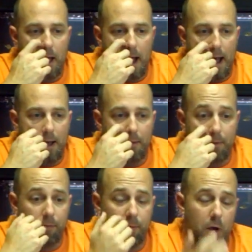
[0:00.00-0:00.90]

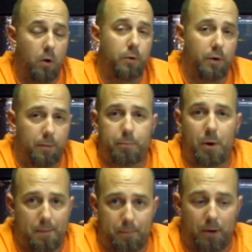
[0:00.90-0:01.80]
the owner of the
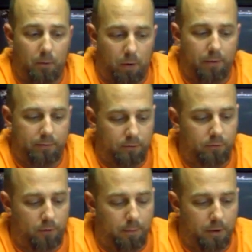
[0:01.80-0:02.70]
property where this
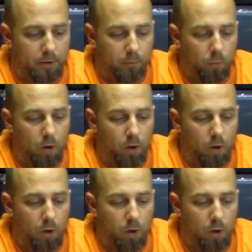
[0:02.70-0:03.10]
distributor